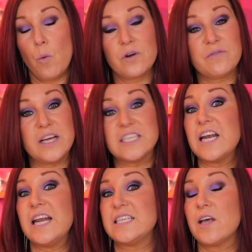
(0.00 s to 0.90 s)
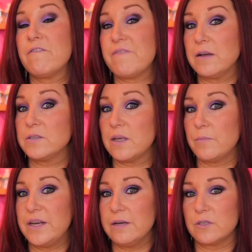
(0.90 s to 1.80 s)
one of this unless I found
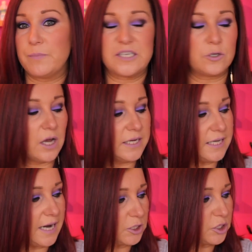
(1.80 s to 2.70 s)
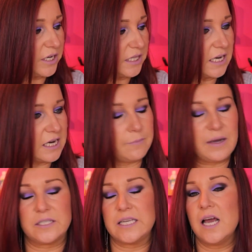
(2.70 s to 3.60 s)
something else better. And like I said, actually thinking
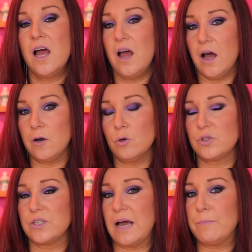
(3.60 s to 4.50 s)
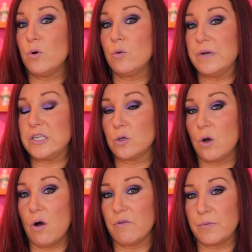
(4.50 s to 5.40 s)
about it, I'll order that Paul
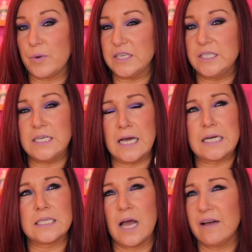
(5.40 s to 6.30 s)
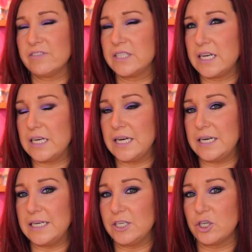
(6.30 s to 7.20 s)
Mitchell Hot Off the Press today because I haven't seen it
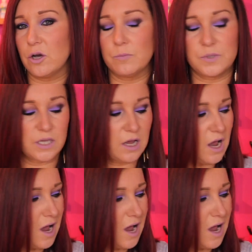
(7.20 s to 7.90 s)
in any shops.